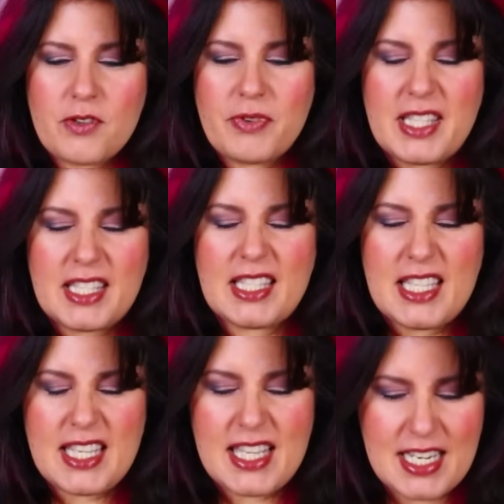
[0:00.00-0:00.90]
with
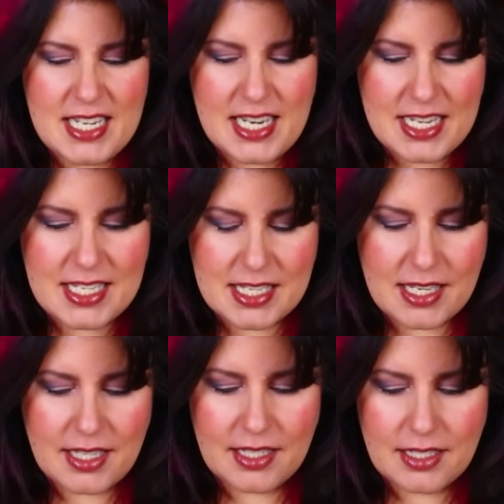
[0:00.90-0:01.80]

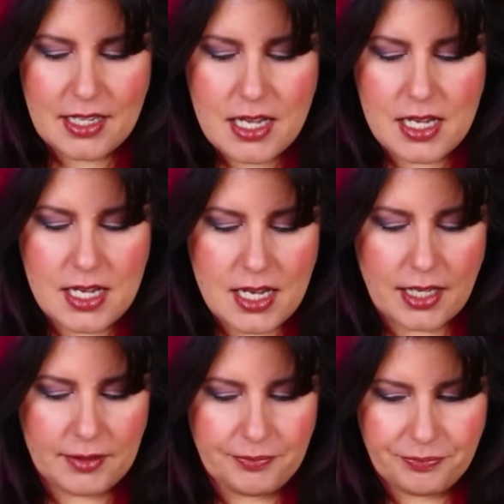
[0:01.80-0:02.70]
seethingness.
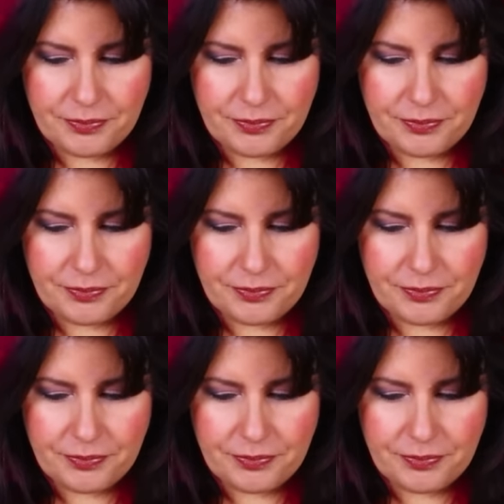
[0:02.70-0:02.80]
But